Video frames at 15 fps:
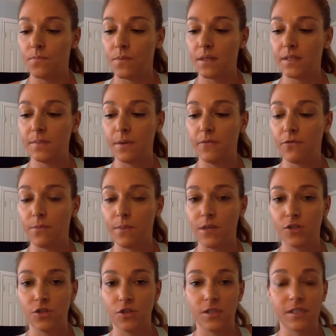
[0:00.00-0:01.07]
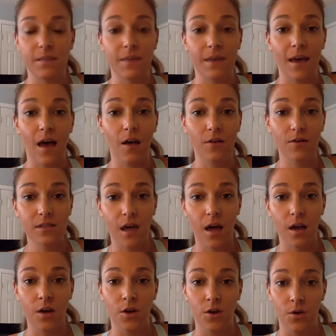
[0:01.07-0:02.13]
some information on something else
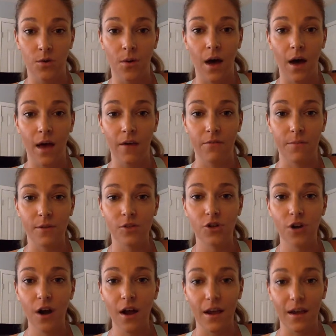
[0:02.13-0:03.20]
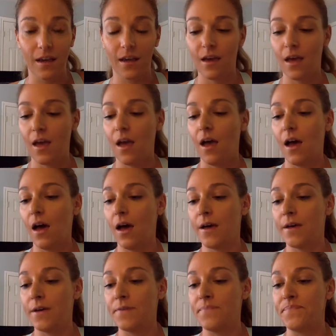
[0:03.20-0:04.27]
new I have been trying.
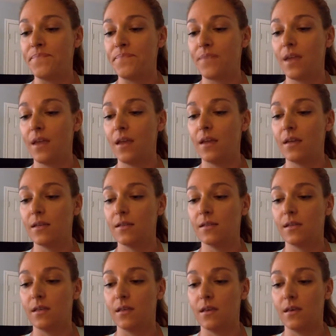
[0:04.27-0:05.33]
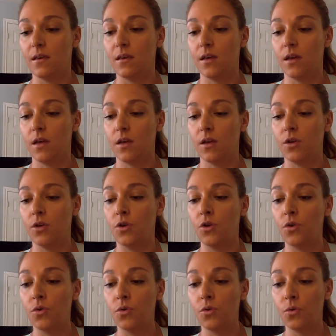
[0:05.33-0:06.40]
It is the
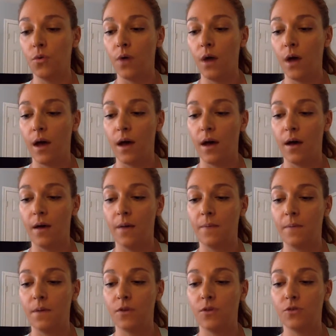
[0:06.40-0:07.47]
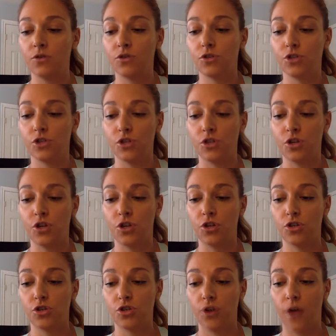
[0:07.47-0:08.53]
new nutrition
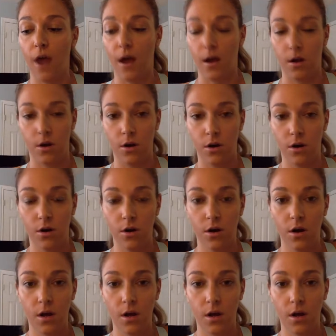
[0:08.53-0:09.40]
tracker.